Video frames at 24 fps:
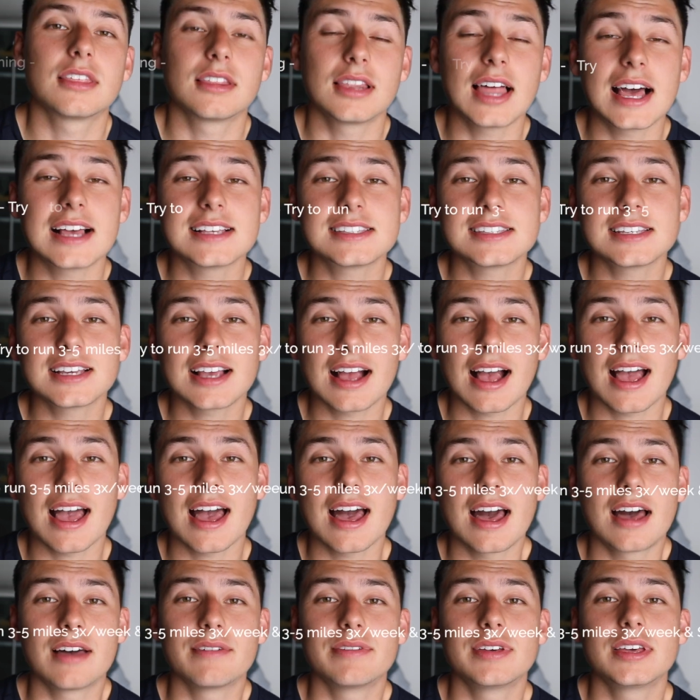The last thing I
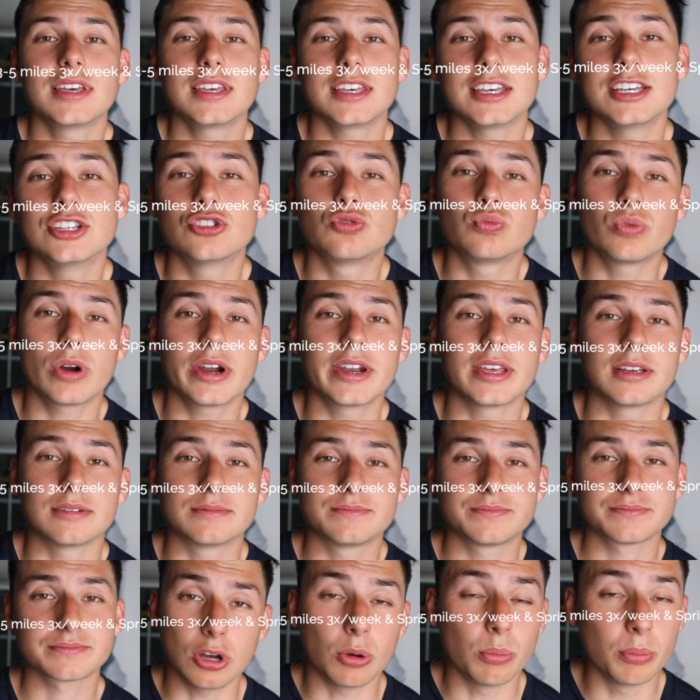have is
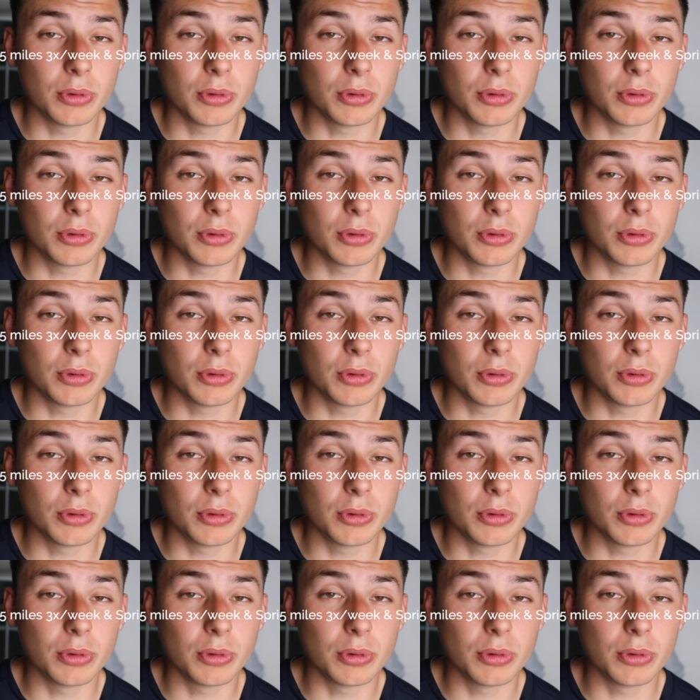running.